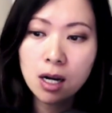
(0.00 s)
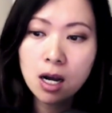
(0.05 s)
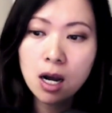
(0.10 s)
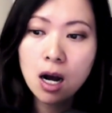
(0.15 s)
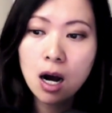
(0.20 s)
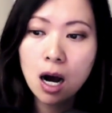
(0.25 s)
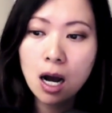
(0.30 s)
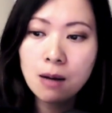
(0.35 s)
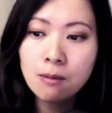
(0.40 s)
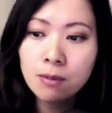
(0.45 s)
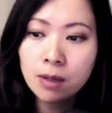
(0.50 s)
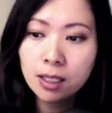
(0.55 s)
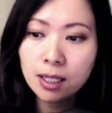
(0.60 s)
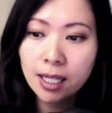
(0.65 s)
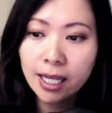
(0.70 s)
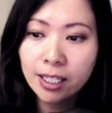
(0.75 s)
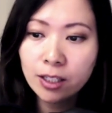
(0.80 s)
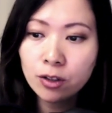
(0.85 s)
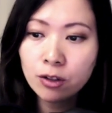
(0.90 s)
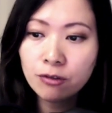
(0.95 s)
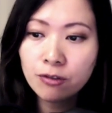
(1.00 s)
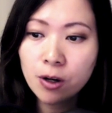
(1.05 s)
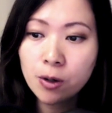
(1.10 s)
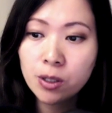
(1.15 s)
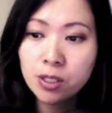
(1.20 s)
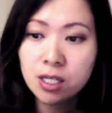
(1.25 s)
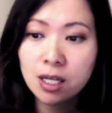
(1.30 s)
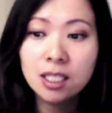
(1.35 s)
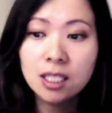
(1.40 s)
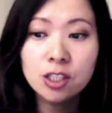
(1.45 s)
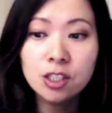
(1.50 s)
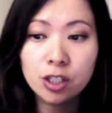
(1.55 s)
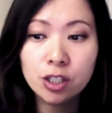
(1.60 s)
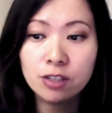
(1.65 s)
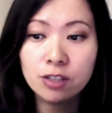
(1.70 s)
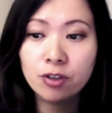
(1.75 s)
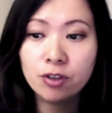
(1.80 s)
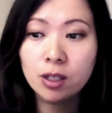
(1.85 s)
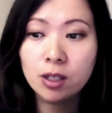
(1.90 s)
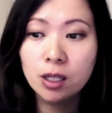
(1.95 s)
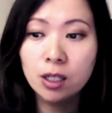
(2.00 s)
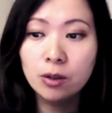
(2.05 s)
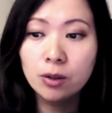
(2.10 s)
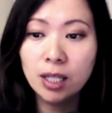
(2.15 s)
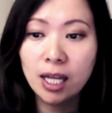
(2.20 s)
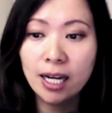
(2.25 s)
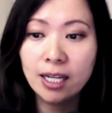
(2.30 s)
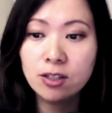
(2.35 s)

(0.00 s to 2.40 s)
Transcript: I'm letting you focus on Adjust for Low Light.